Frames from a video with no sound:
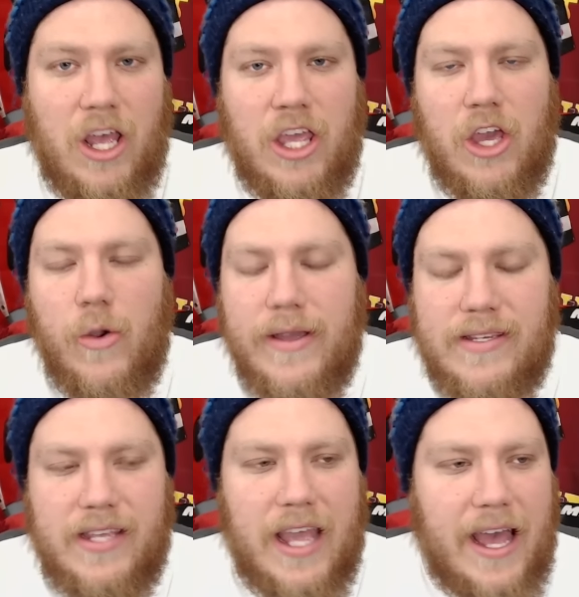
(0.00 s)
You
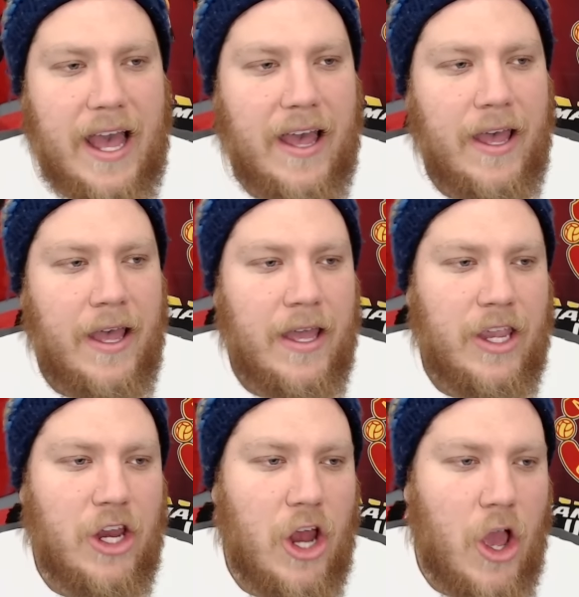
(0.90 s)
always hear,
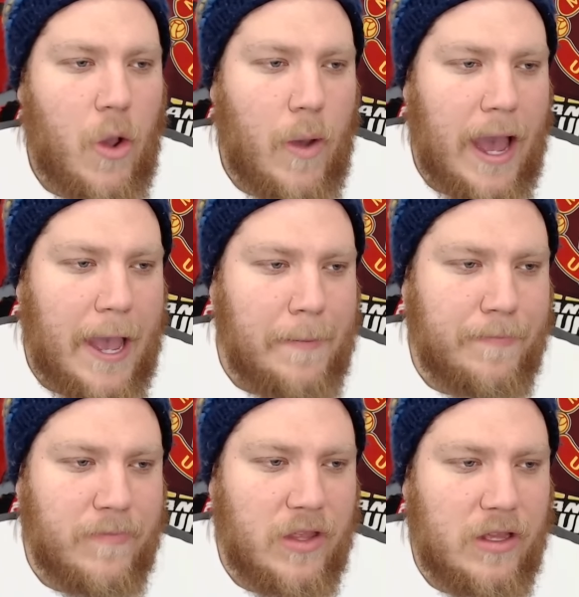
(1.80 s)
you
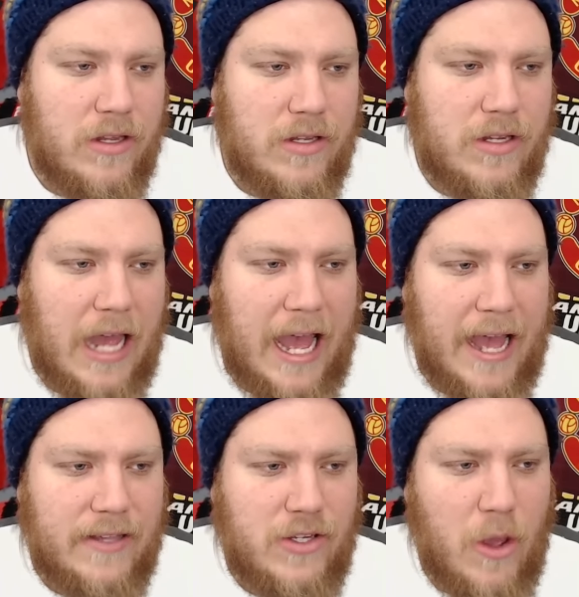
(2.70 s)
know,
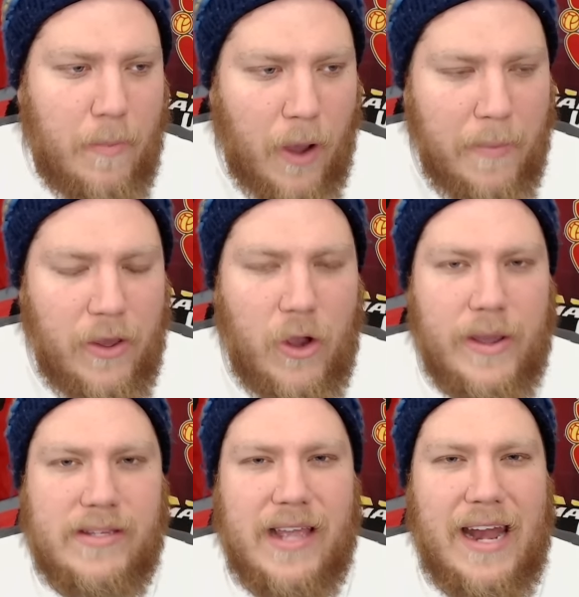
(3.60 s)
Sir Bobby
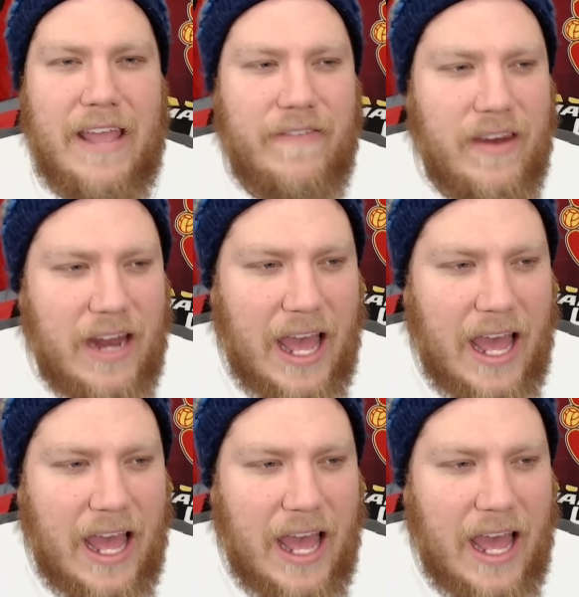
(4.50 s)
always saying, even